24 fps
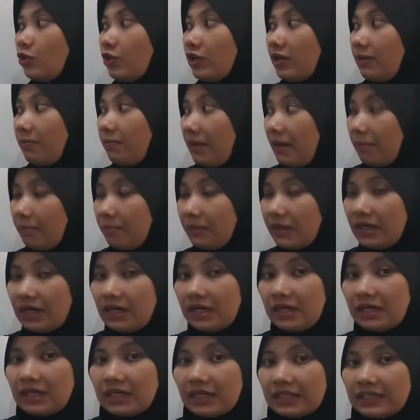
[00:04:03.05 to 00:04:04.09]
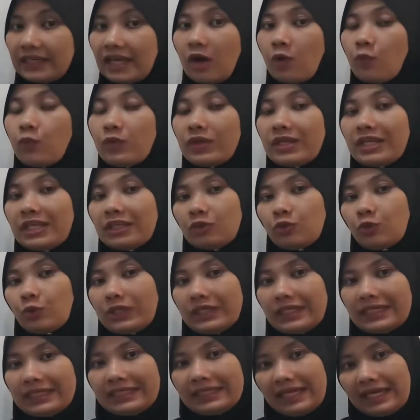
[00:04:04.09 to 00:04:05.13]
remember, now we need to
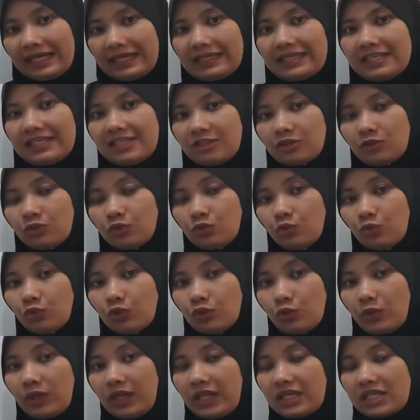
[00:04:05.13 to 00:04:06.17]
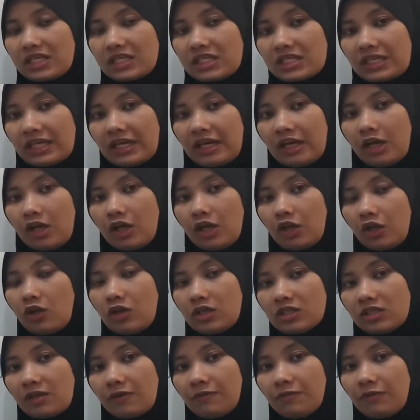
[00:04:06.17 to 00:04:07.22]
connect these two knowledge,
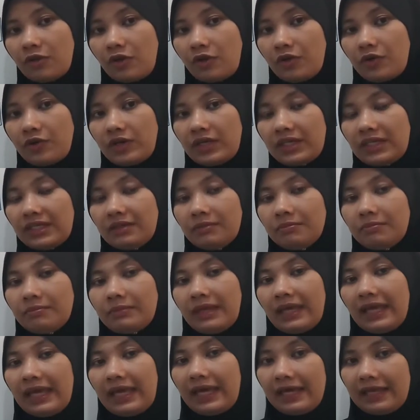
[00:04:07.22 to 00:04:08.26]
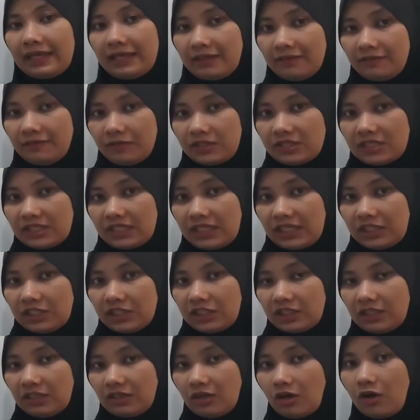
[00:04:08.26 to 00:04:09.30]
laws of logarithm and
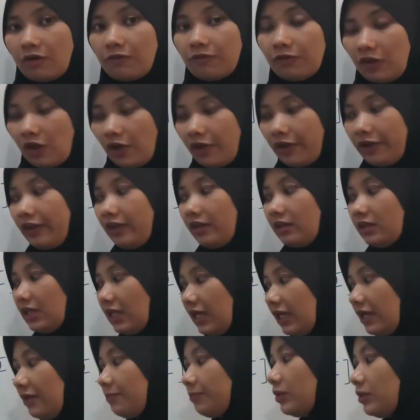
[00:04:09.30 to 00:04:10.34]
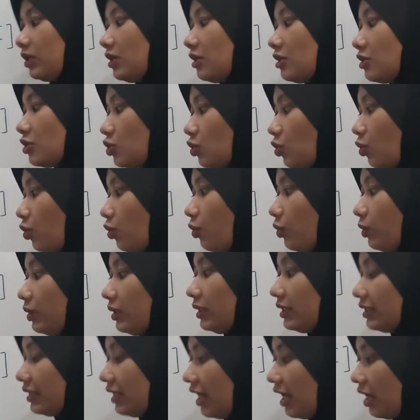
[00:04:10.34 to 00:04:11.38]
differentiation of ln. Okay, so
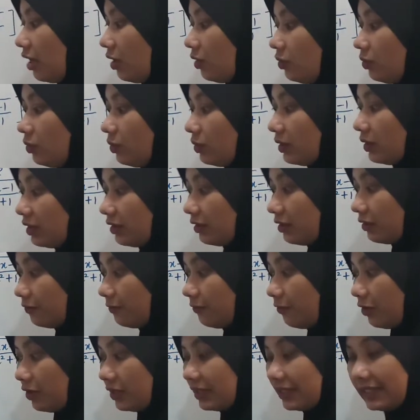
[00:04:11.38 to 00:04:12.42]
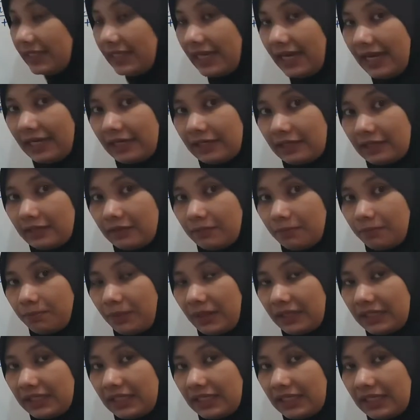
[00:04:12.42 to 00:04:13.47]
now for that
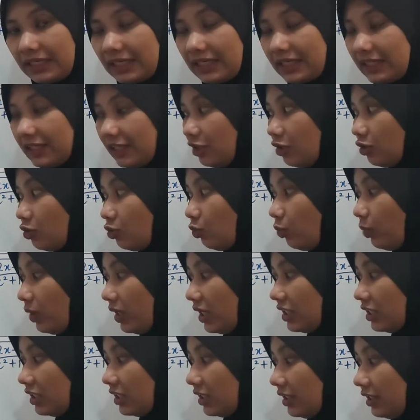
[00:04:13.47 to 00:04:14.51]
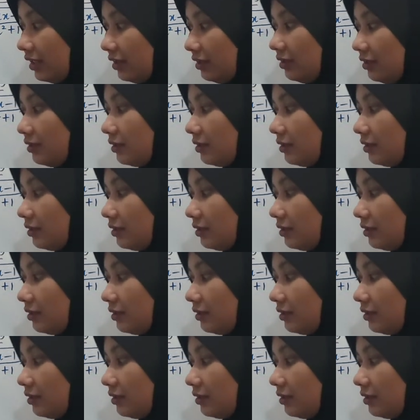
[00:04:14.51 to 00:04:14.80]
particular equation,